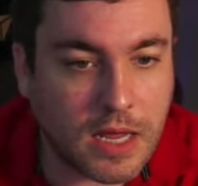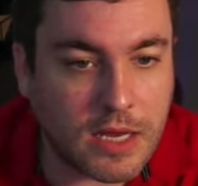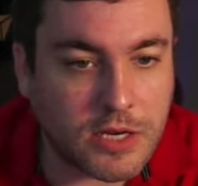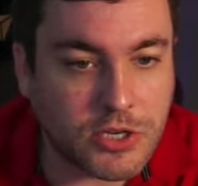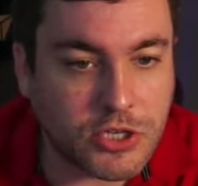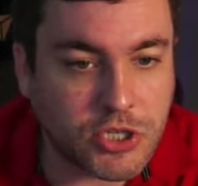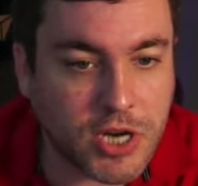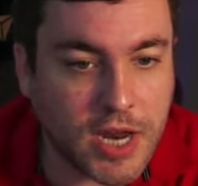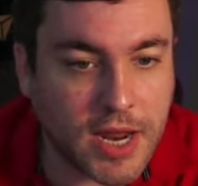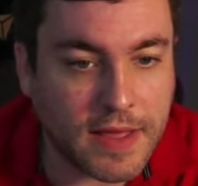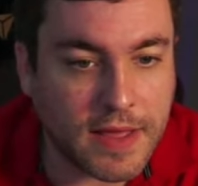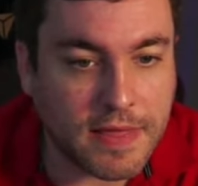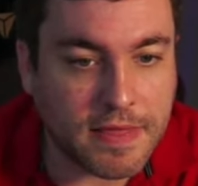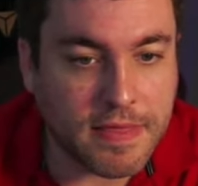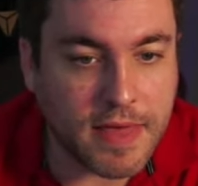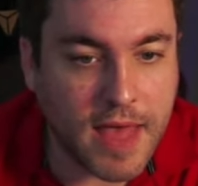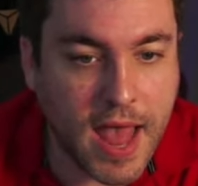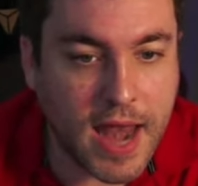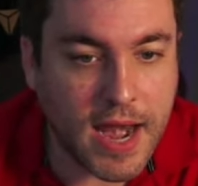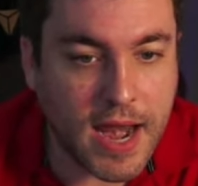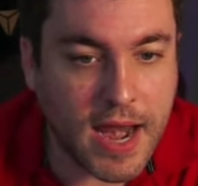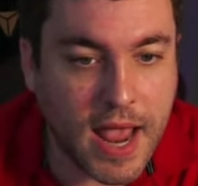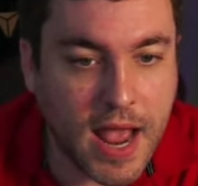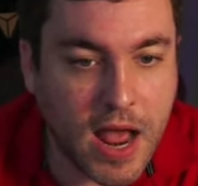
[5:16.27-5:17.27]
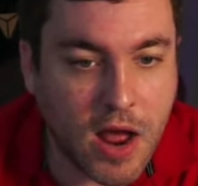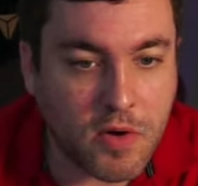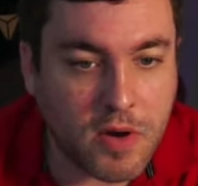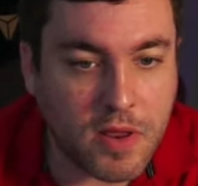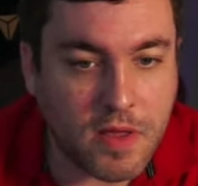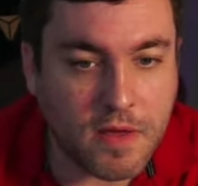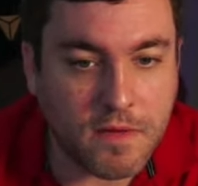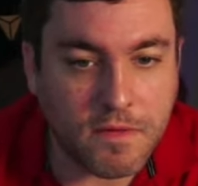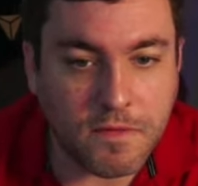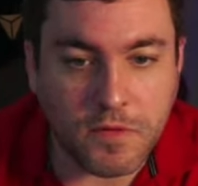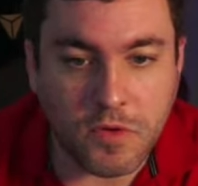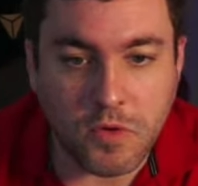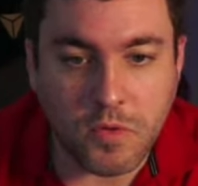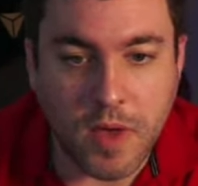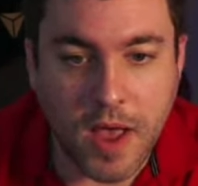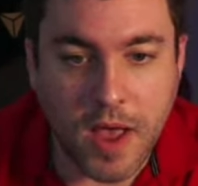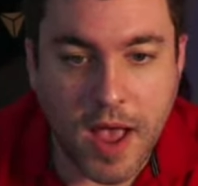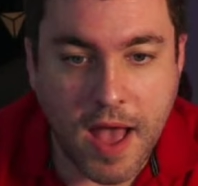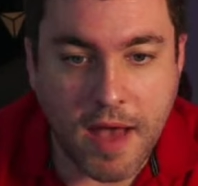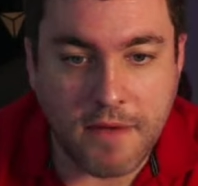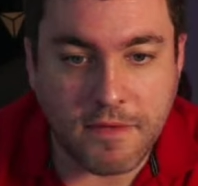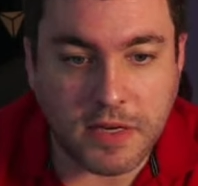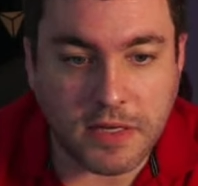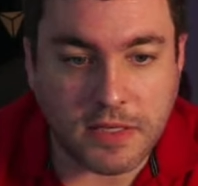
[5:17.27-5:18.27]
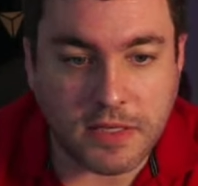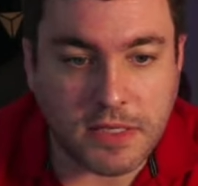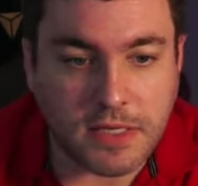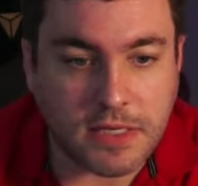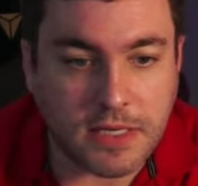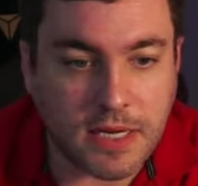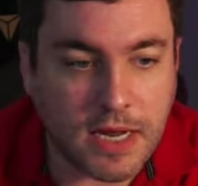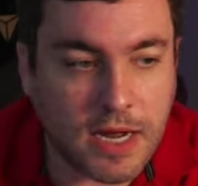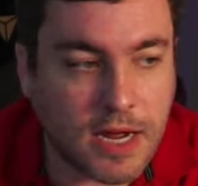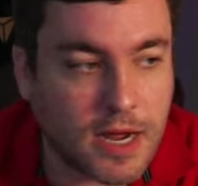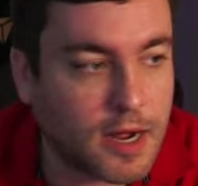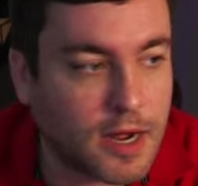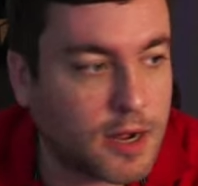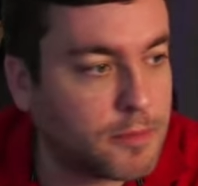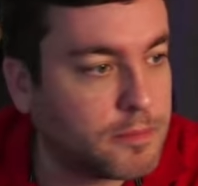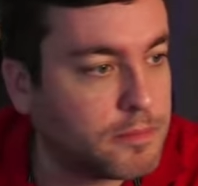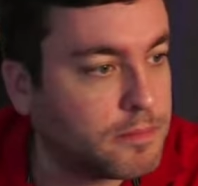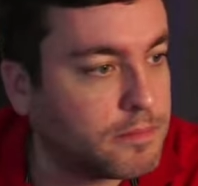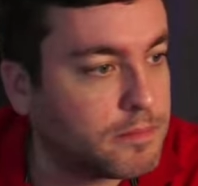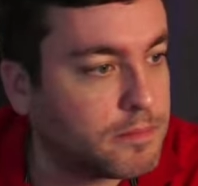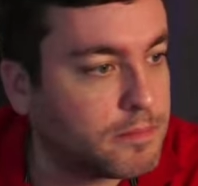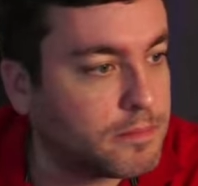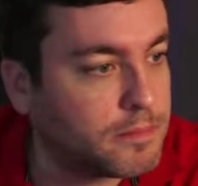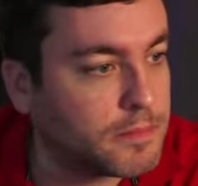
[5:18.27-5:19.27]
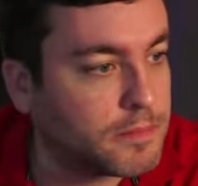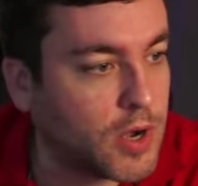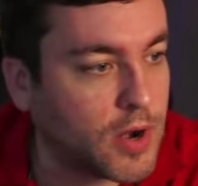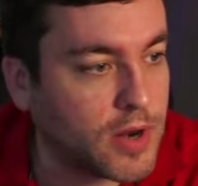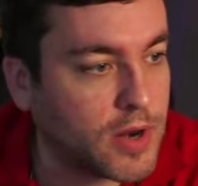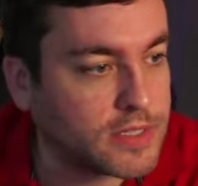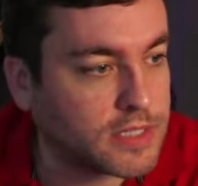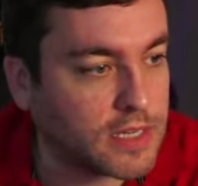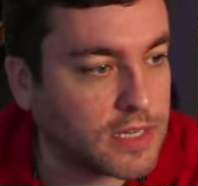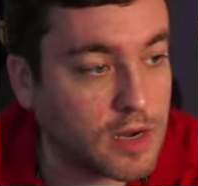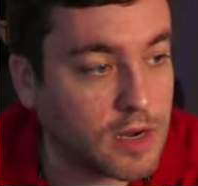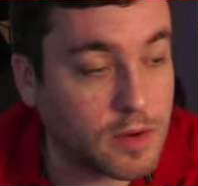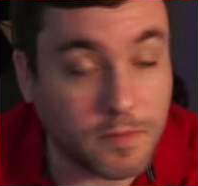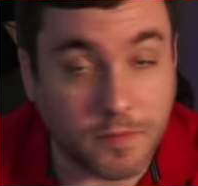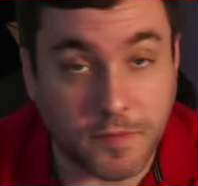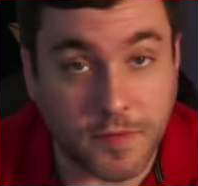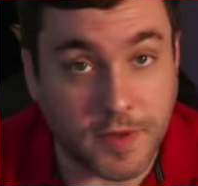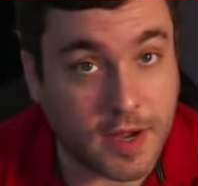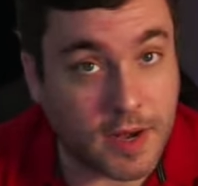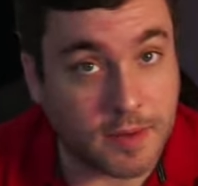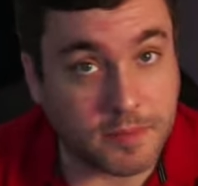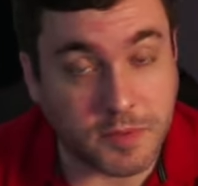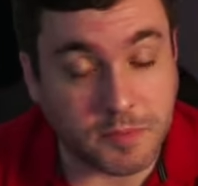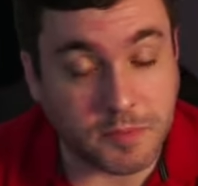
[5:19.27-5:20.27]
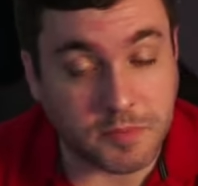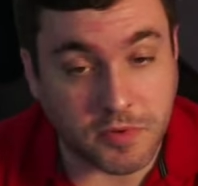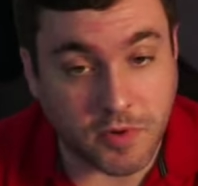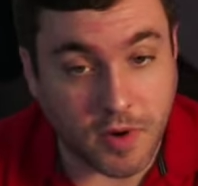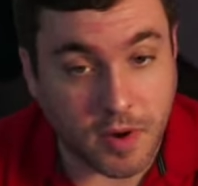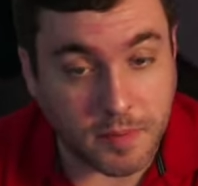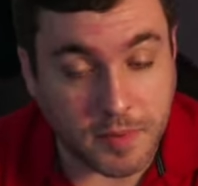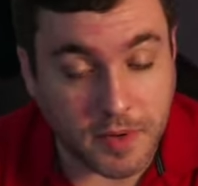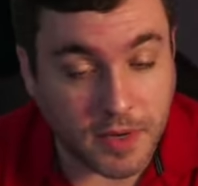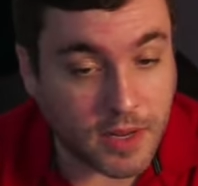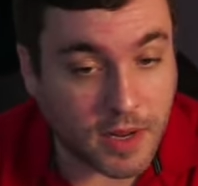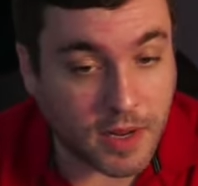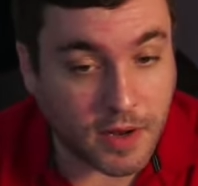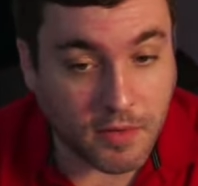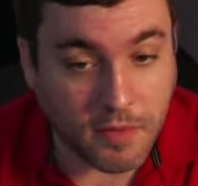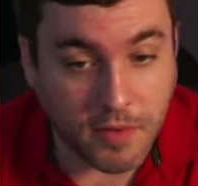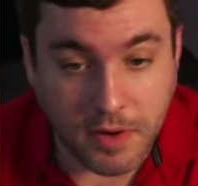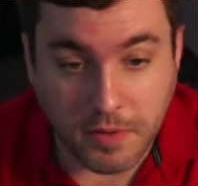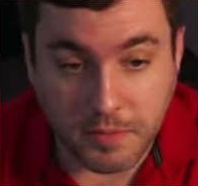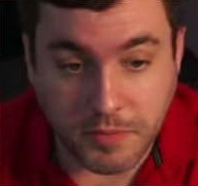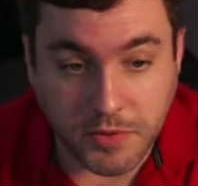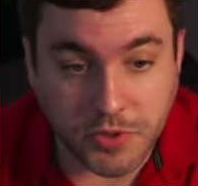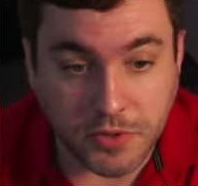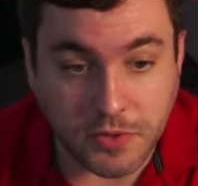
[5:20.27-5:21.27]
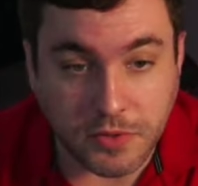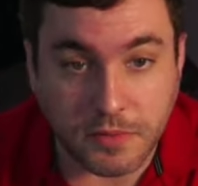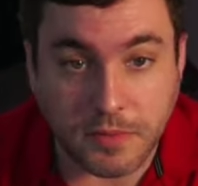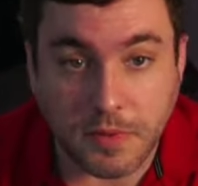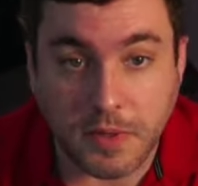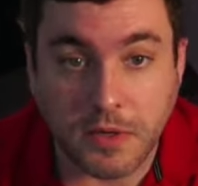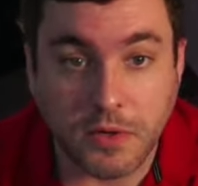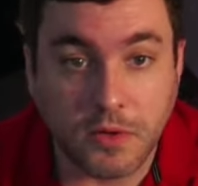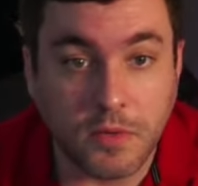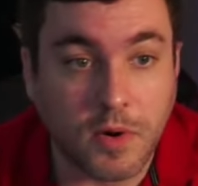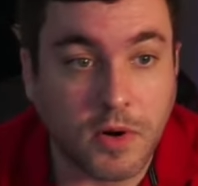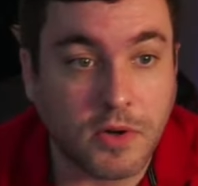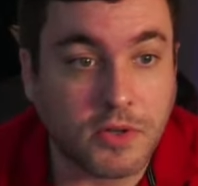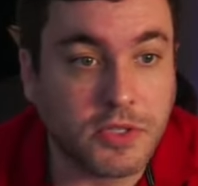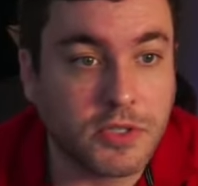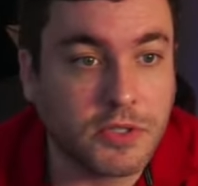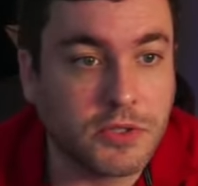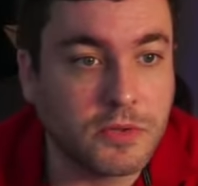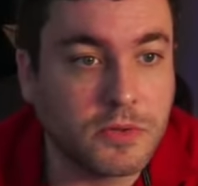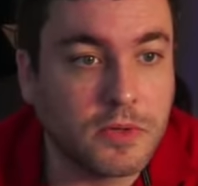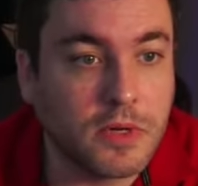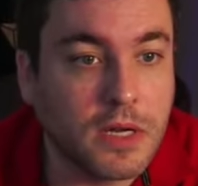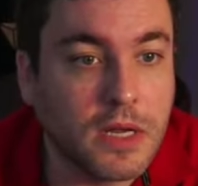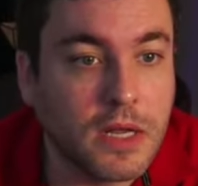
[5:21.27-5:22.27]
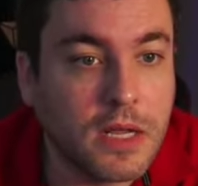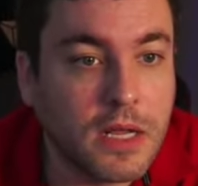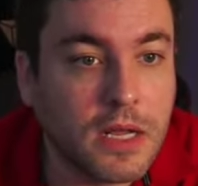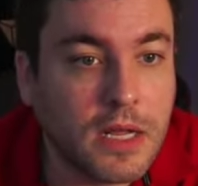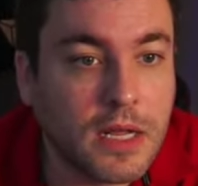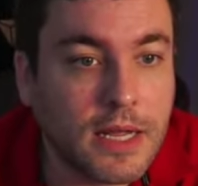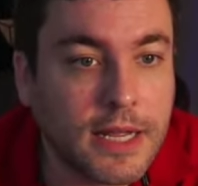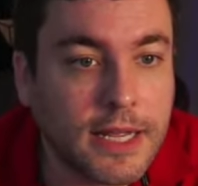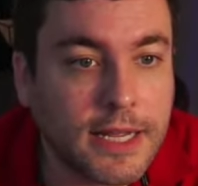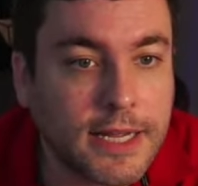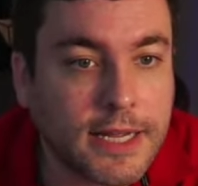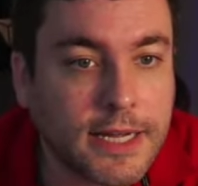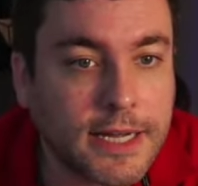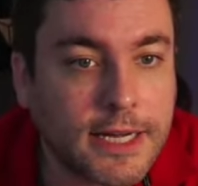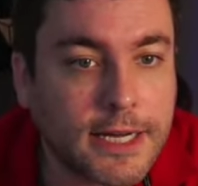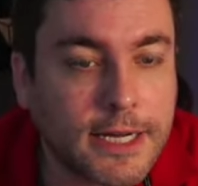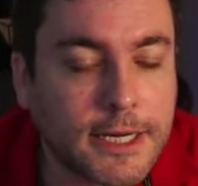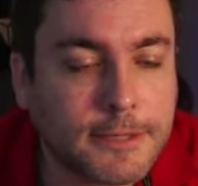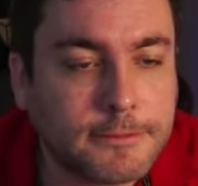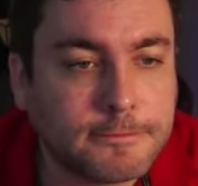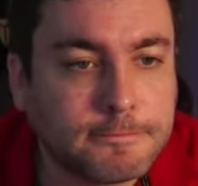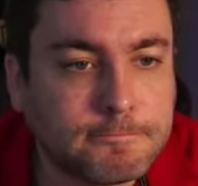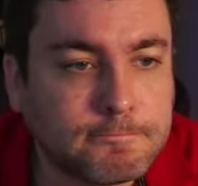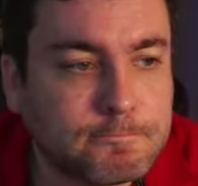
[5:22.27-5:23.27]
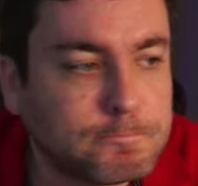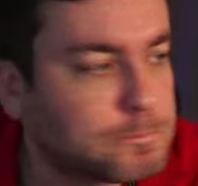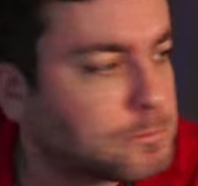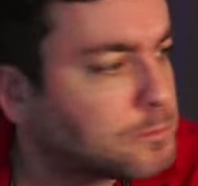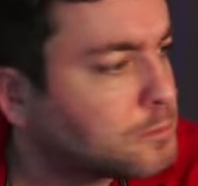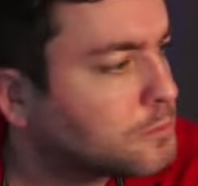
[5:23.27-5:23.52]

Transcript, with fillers: check that out if you haven't. Um, you know, as a Gundam fan, I'm subscribed to Kakarot. I'm sure you are too. Um,